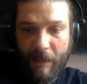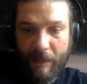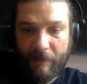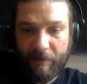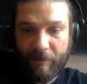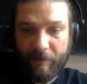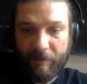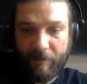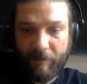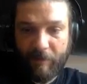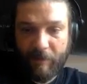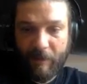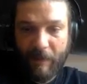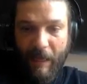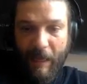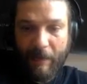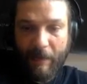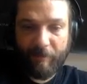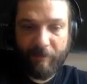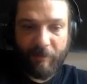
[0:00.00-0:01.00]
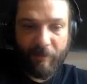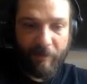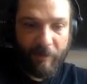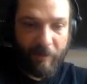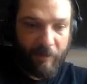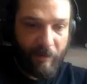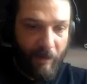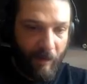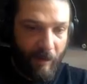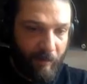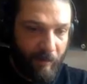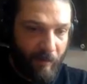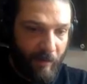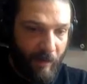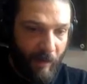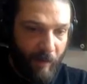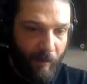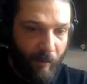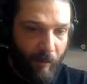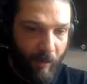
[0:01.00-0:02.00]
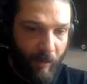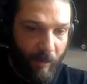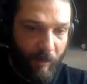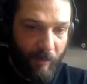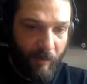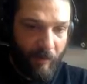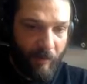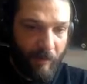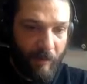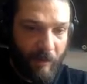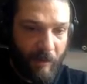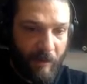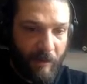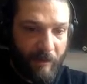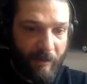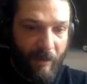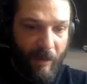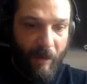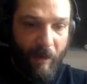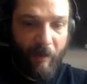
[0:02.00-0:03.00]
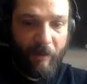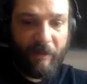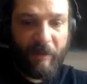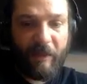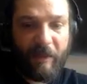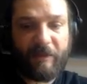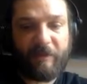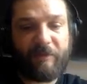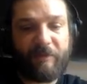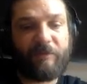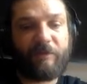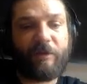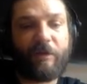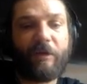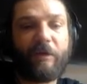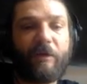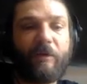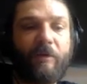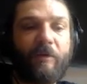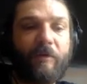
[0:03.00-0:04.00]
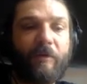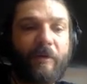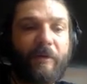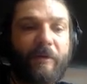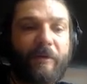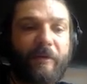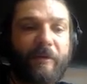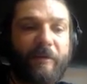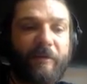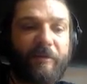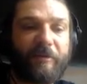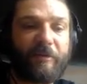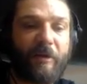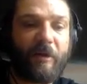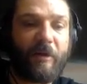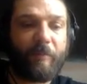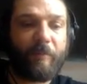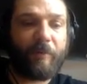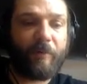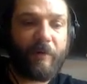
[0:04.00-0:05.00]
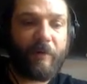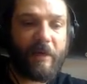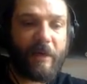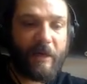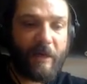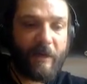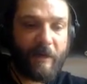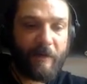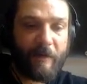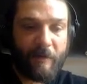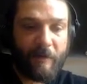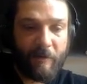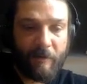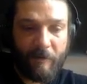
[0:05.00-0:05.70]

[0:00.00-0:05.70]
and just capture the note that I want. Now I need to tune this sample here